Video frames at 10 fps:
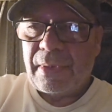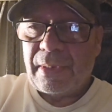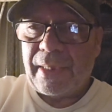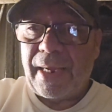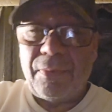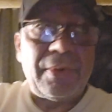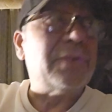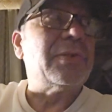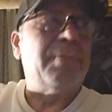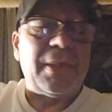That one
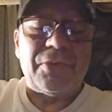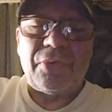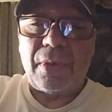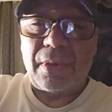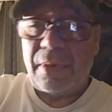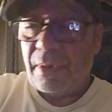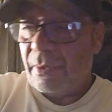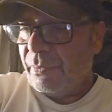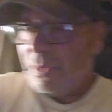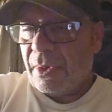is in my truck.
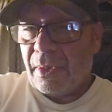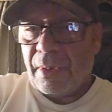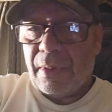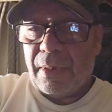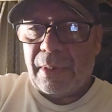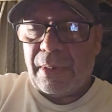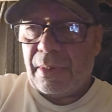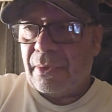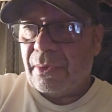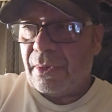
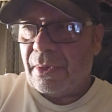And